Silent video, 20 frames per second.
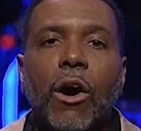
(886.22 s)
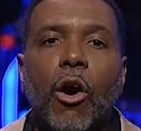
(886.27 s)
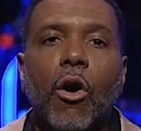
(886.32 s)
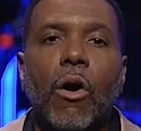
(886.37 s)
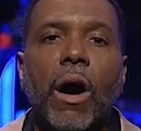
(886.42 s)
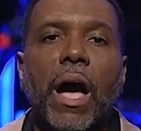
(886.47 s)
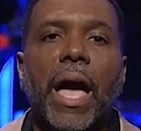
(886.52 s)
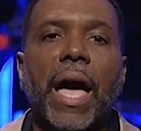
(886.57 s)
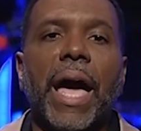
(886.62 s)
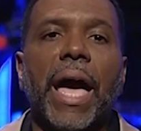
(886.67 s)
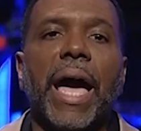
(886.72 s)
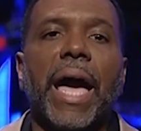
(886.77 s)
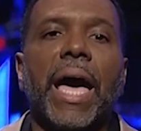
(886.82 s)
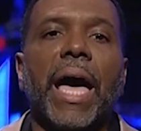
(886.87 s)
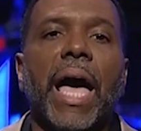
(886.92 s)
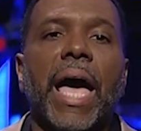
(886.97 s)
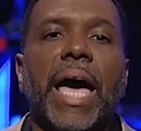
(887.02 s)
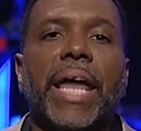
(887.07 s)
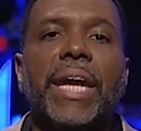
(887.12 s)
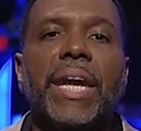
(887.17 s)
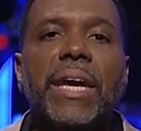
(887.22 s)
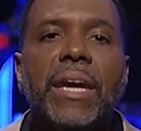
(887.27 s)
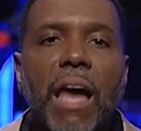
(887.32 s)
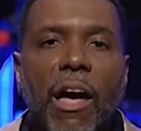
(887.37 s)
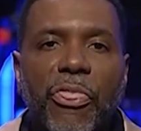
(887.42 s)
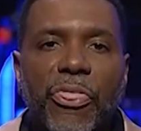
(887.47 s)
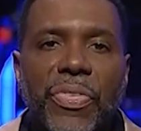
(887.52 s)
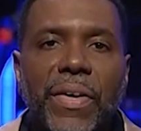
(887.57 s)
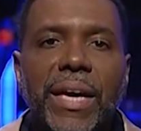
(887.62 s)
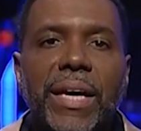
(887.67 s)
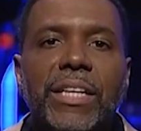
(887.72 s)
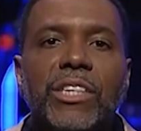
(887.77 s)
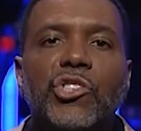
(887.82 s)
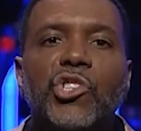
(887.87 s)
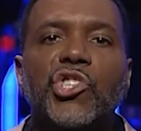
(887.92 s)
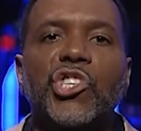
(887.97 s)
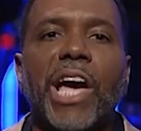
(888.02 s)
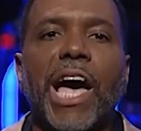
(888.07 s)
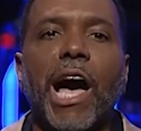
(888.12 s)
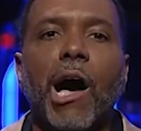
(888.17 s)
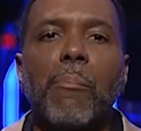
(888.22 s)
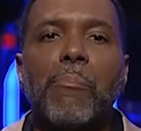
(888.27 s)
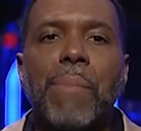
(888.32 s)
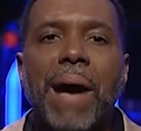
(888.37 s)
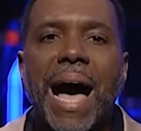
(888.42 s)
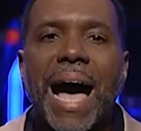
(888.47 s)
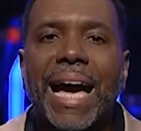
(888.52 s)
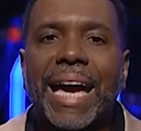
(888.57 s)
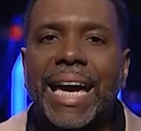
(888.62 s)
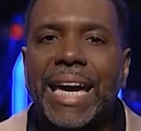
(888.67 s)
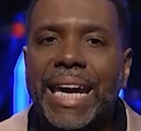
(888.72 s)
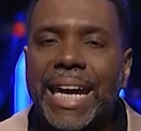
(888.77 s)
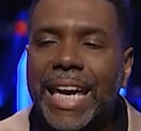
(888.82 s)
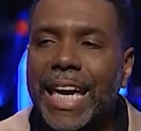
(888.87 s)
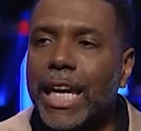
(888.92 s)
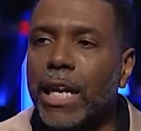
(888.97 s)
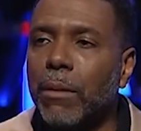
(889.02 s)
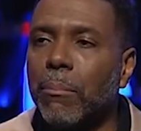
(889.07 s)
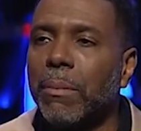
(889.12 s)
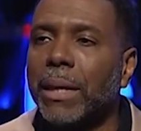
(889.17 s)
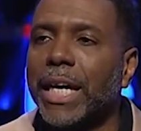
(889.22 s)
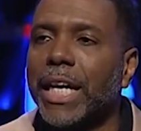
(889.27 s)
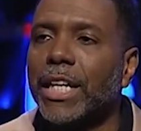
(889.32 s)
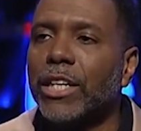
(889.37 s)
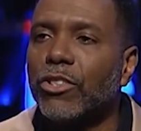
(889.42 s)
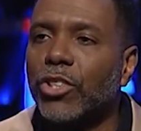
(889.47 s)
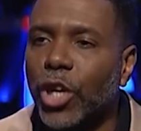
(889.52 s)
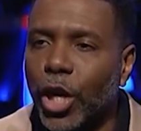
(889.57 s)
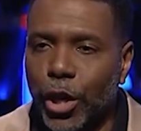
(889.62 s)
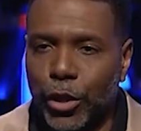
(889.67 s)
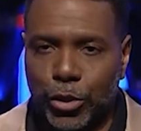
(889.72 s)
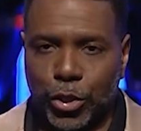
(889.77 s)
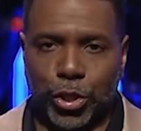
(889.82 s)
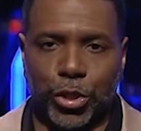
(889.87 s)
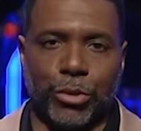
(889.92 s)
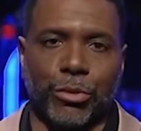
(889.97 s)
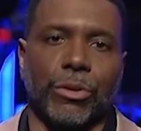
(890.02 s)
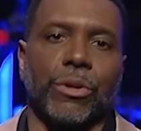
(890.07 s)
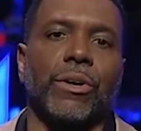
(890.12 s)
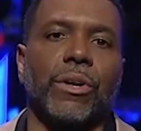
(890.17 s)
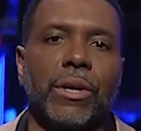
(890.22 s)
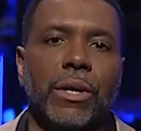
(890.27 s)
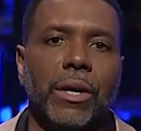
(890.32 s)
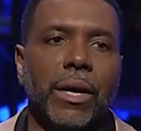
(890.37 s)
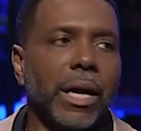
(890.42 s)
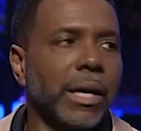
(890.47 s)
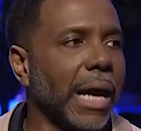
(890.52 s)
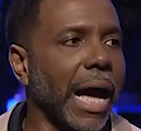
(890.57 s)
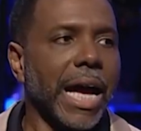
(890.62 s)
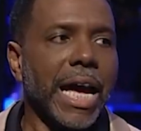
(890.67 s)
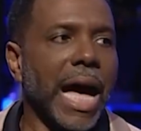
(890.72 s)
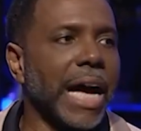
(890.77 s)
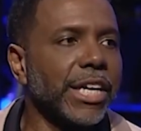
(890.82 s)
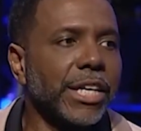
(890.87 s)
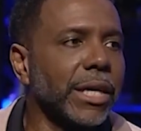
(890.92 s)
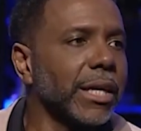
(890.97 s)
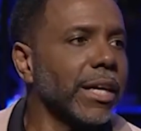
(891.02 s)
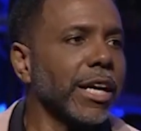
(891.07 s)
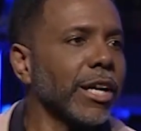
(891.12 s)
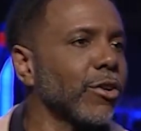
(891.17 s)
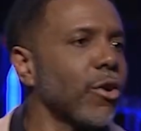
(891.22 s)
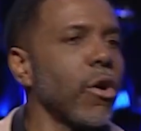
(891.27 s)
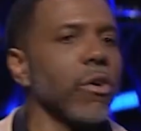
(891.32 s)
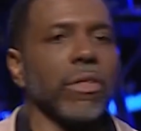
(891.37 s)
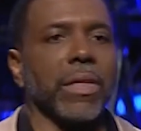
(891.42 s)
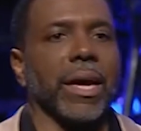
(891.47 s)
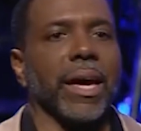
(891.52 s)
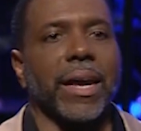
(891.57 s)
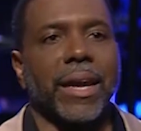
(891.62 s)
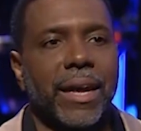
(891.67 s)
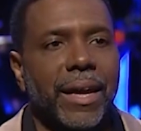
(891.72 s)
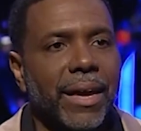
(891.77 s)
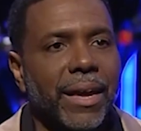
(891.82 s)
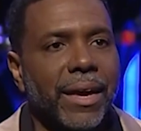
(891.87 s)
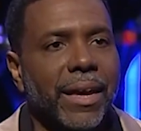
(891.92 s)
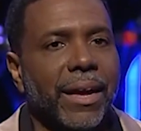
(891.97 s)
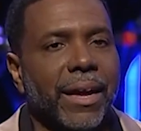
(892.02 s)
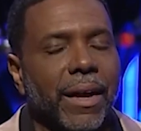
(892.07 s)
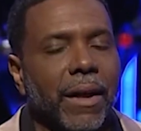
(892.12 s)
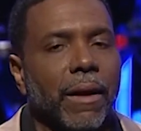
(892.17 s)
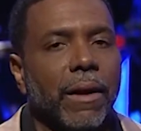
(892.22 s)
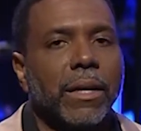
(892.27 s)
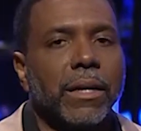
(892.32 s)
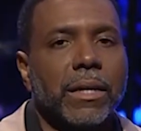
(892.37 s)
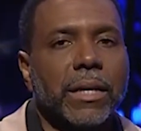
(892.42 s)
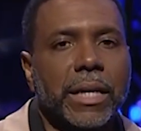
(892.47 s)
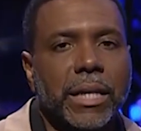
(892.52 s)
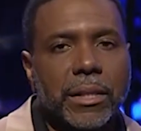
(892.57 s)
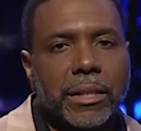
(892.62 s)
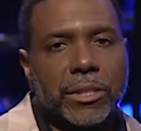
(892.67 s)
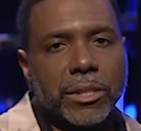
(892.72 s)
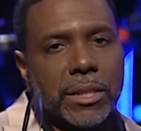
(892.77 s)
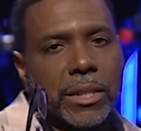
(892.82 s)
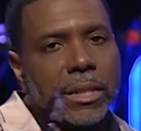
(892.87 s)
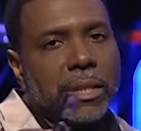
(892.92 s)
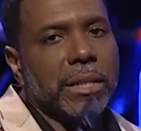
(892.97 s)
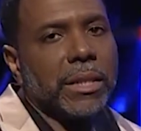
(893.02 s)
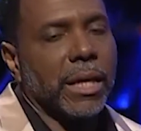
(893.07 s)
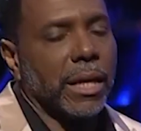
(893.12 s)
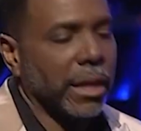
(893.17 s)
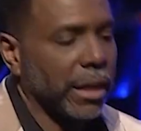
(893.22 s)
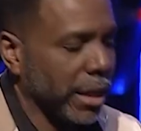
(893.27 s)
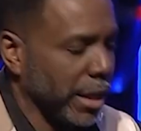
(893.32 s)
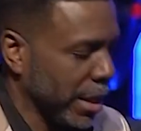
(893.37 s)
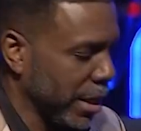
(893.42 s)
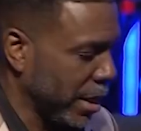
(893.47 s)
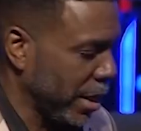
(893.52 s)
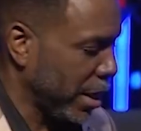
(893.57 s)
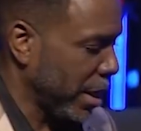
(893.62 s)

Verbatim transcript: oh, and nothing shall by any means hurt you. How, how are you going to ignore that? Uh, look at this in the, uh, in, the,